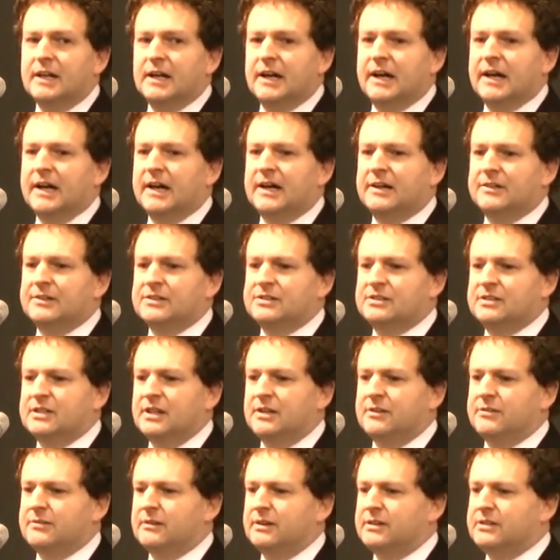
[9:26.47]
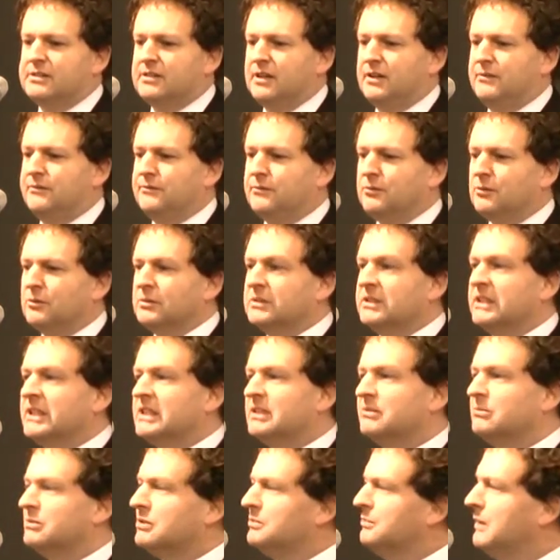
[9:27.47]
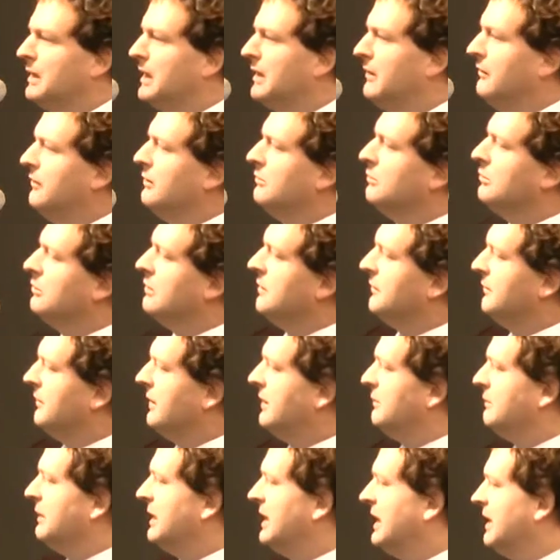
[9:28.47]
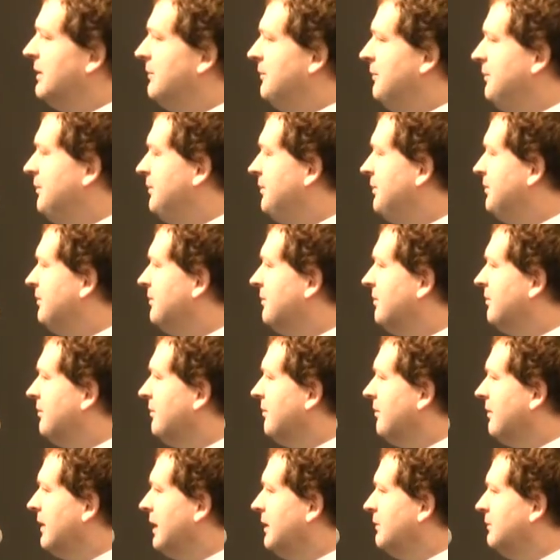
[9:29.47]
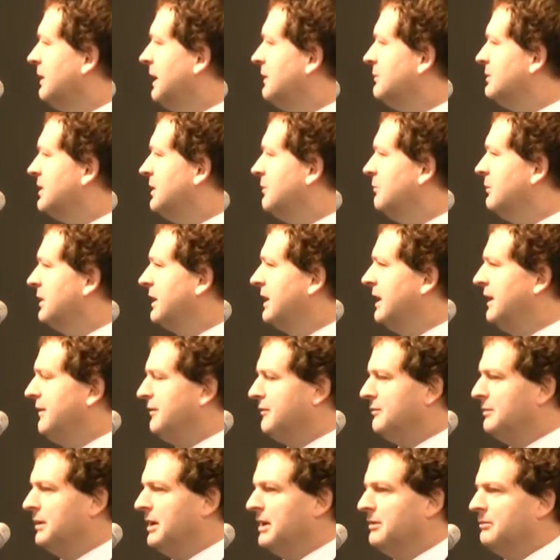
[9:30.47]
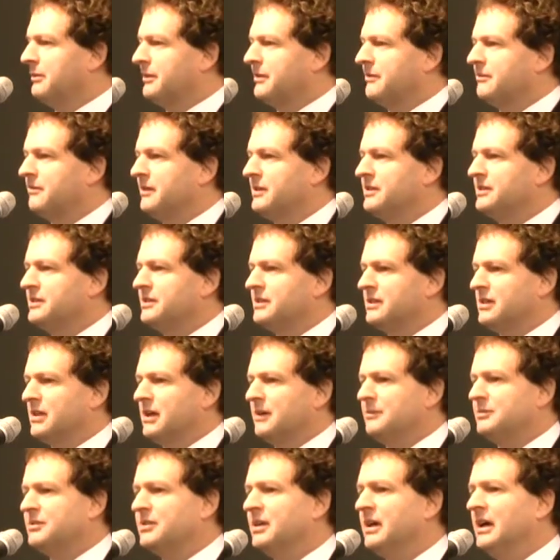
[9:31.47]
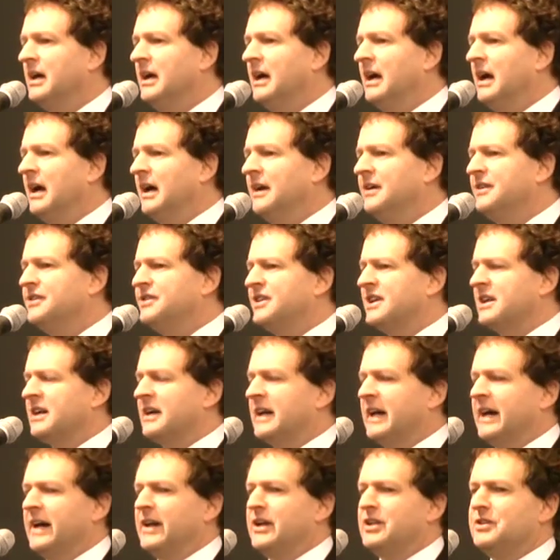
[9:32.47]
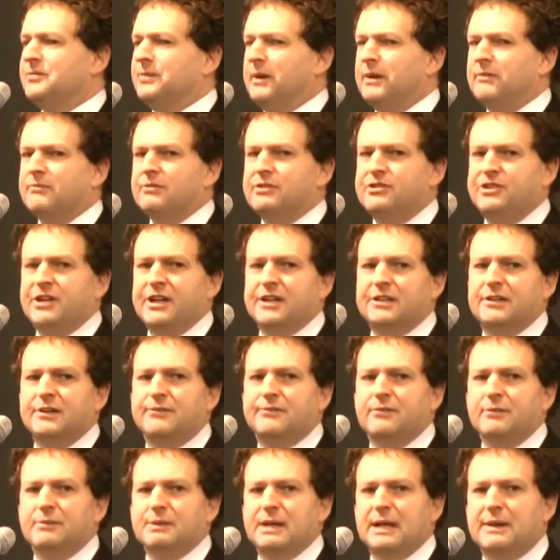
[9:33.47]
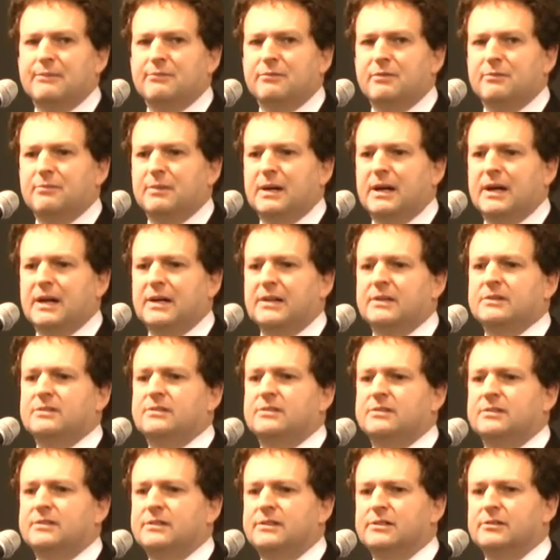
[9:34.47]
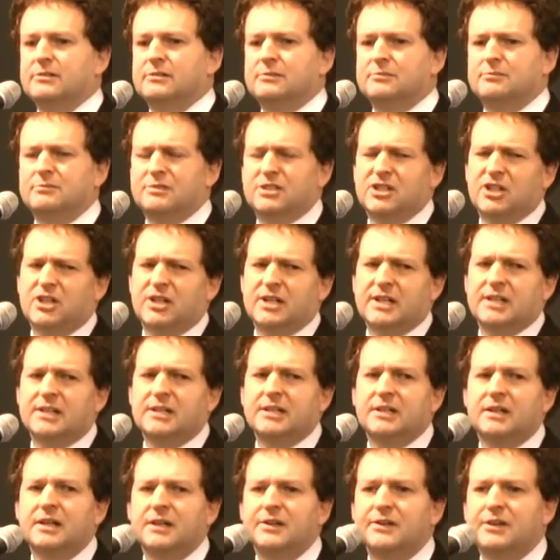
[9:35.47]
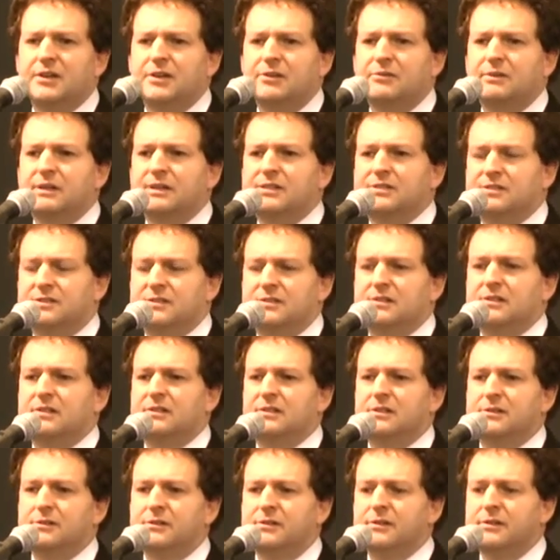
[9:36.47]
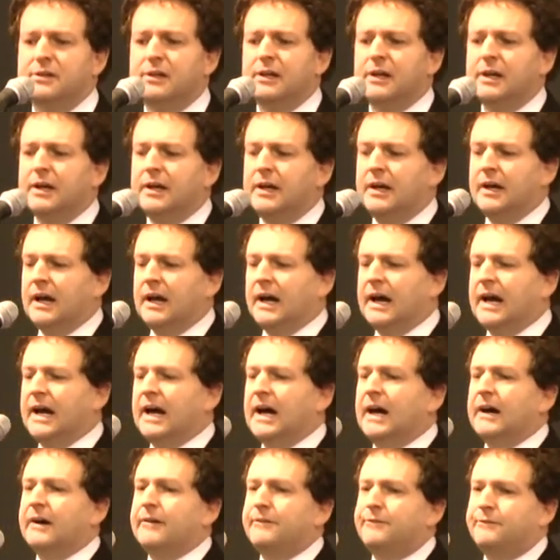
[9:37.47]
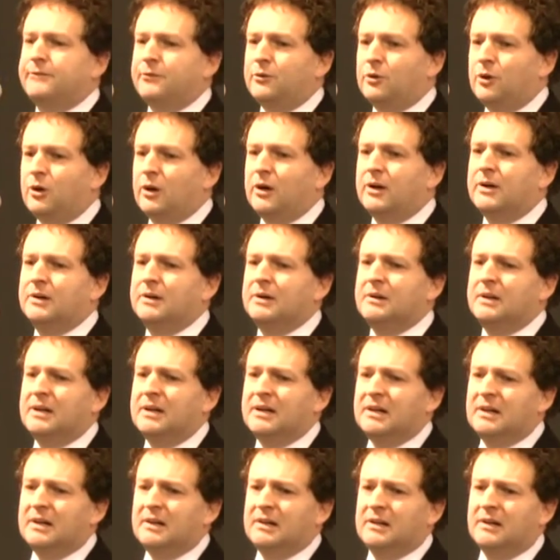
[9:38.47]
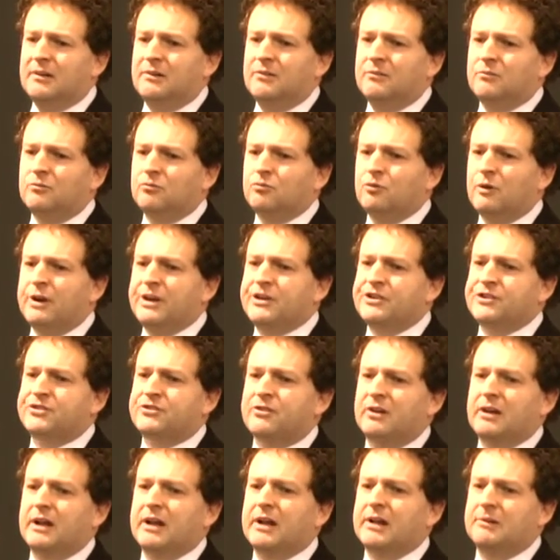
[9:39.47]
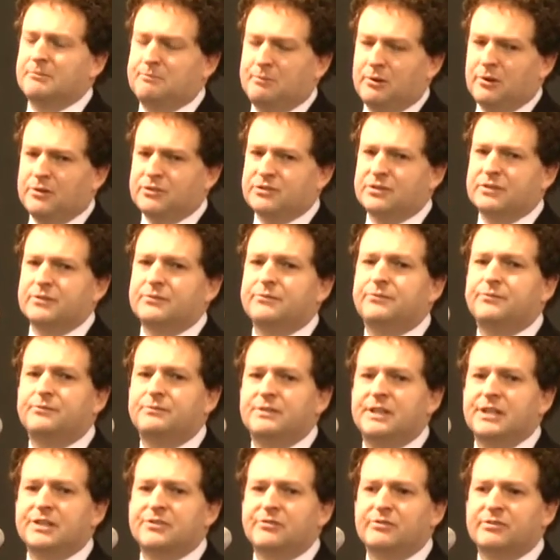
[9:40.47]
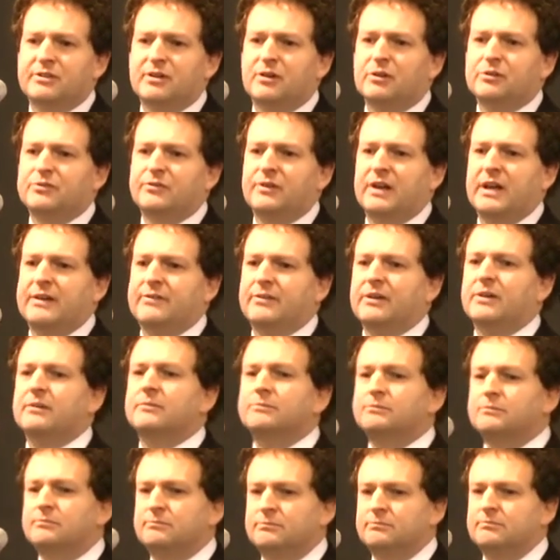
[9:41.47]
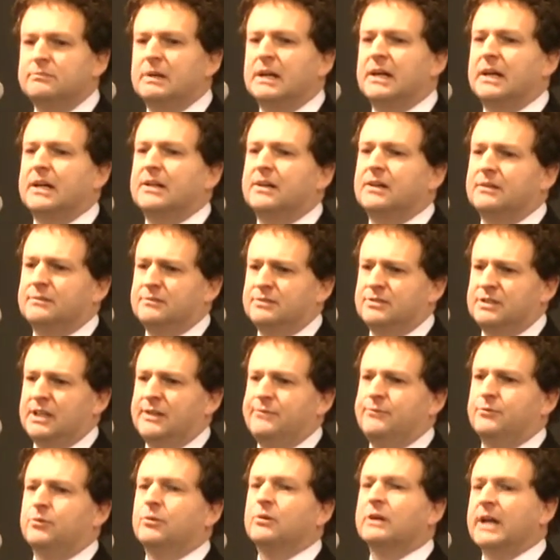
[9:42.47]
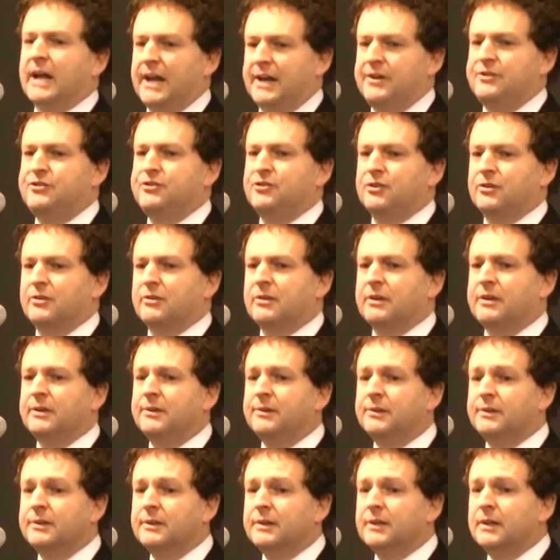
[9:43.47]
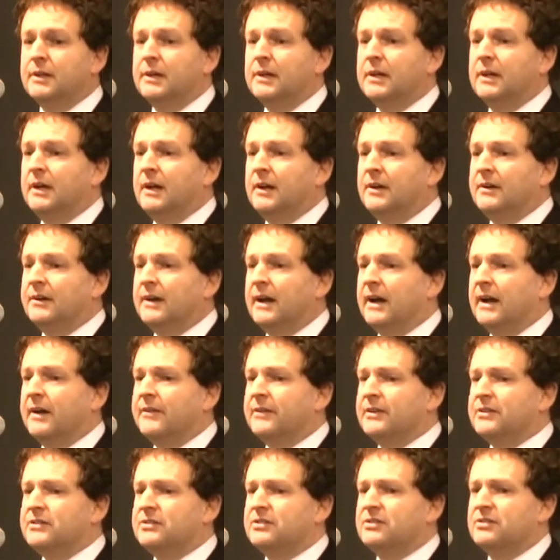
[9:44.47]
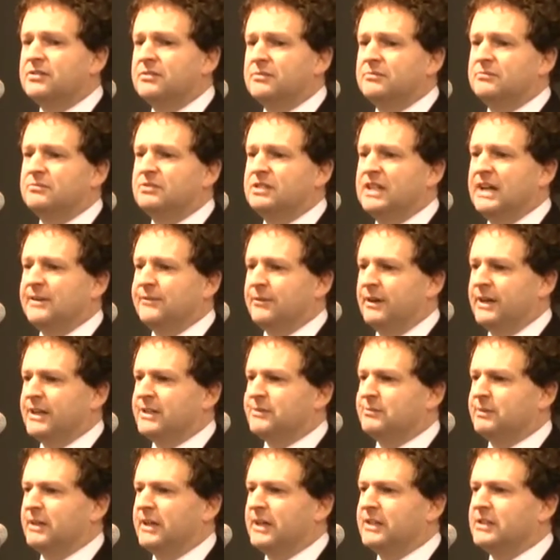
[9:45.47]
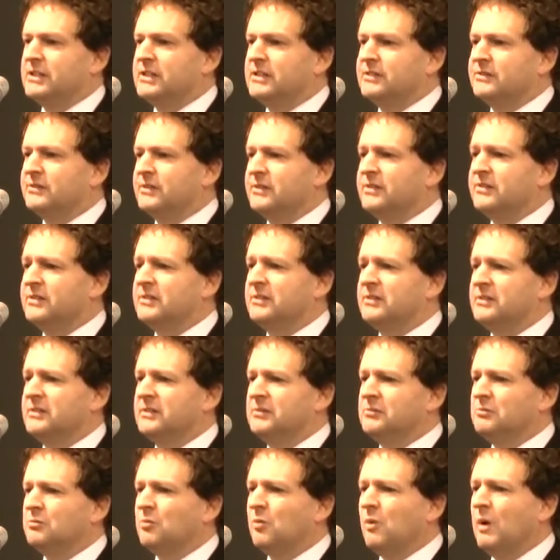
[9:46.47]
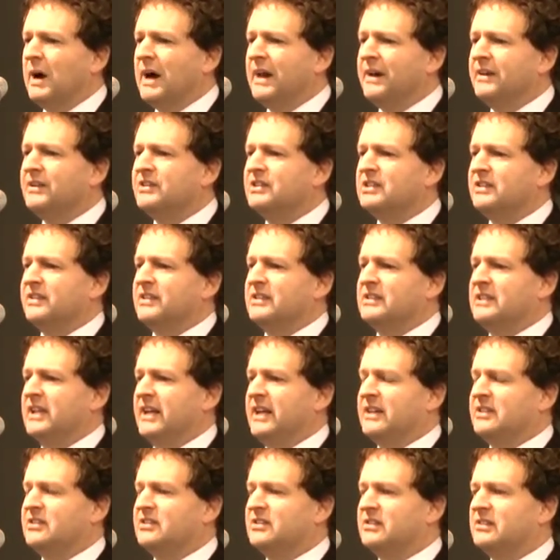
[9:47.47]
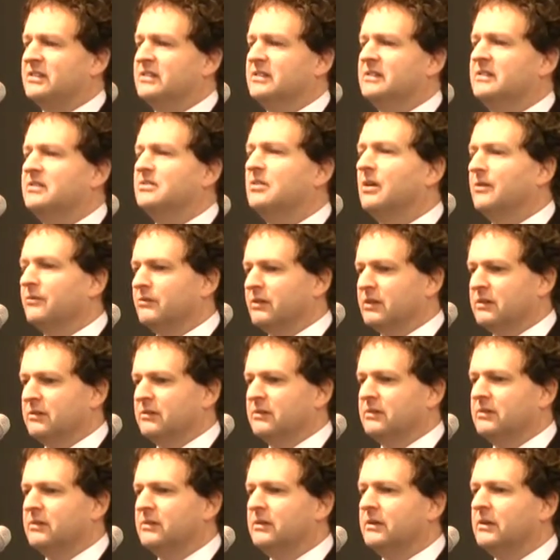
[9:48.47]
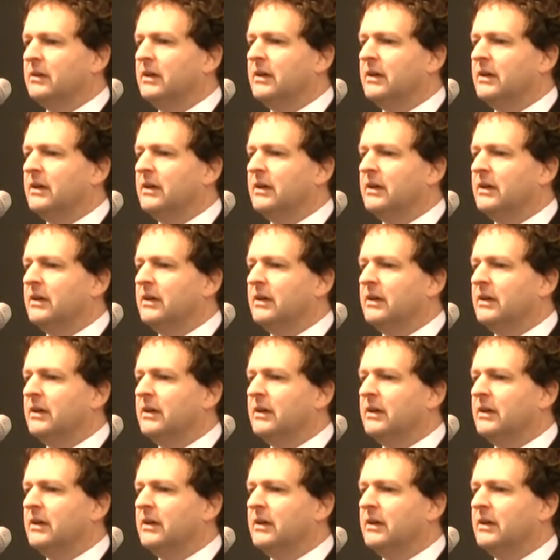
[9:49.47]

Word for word: Uh, C three C four test, which many of you all have uh, become perhaps unwittingly familiar with in recent times. New Zealand honey has been rejected from a number of markets, Europe, China and the U S included, uh, for registering positive test results for having Uh, C four cane sugar in. Now there's several explanations for this. One is that the test is not very good.